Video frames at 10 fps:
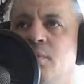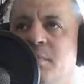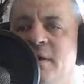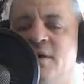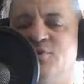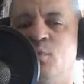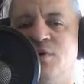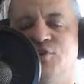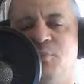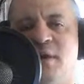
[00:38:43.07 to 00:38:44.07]
Because
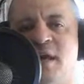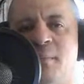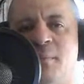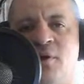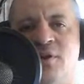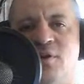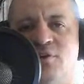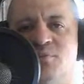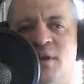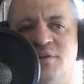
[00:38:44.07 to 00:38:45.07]
once she became part of the
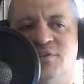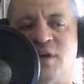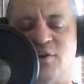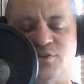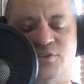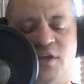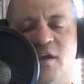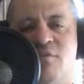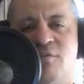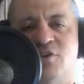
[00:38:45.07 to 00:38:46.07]
Ultimate Insiders, the
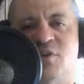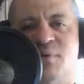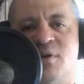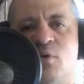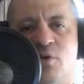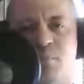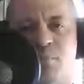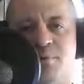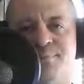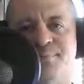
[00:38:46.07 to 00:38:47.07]
interviews have been
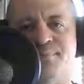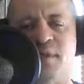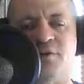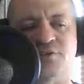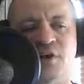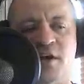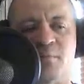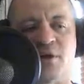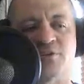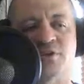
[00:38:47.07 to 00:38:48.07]
horrible. They are talking
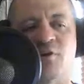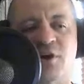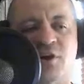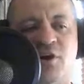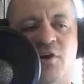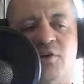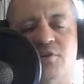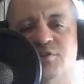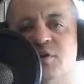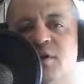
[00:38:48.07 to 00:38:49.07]
about tarot
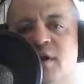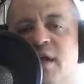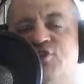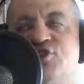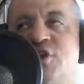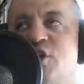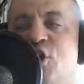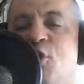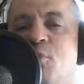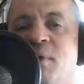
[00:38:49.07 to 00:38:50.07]
cards and shit
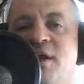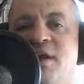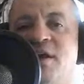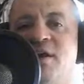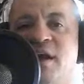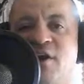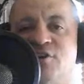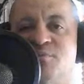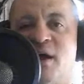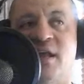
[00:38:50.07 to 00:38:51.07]
nobody
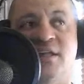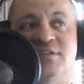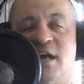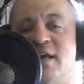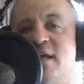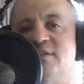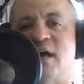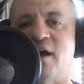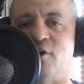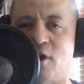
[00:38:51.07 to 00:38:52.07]
cares about. And it's like
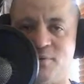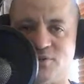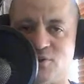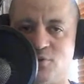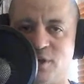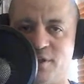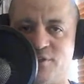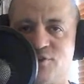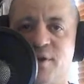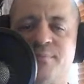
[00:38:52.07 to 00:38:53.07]
entire episodes on
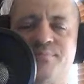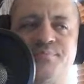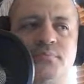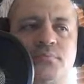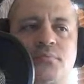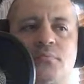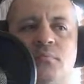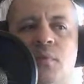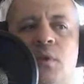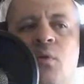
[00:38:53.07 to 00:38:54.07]
this shit.
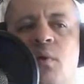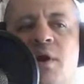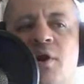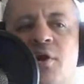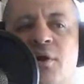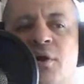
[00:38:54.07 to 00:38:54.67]
Where